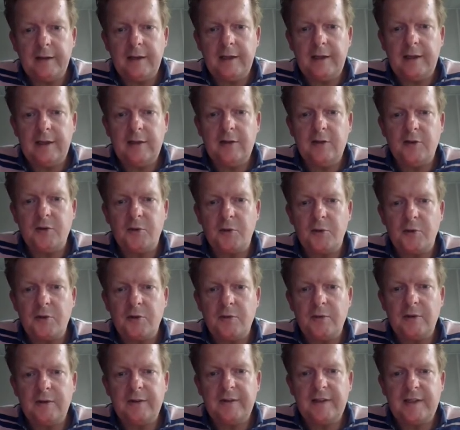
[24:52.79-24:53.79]
in your
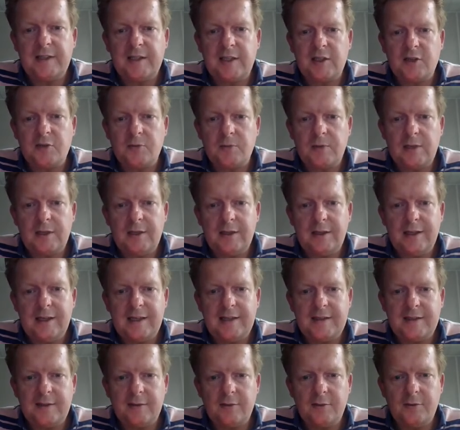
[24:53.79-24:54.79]
unit testing suite,
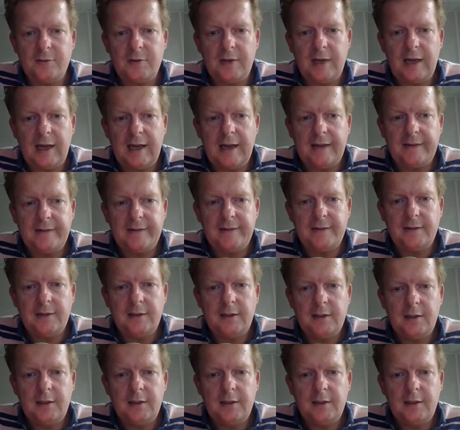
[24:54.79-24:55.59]
let's look at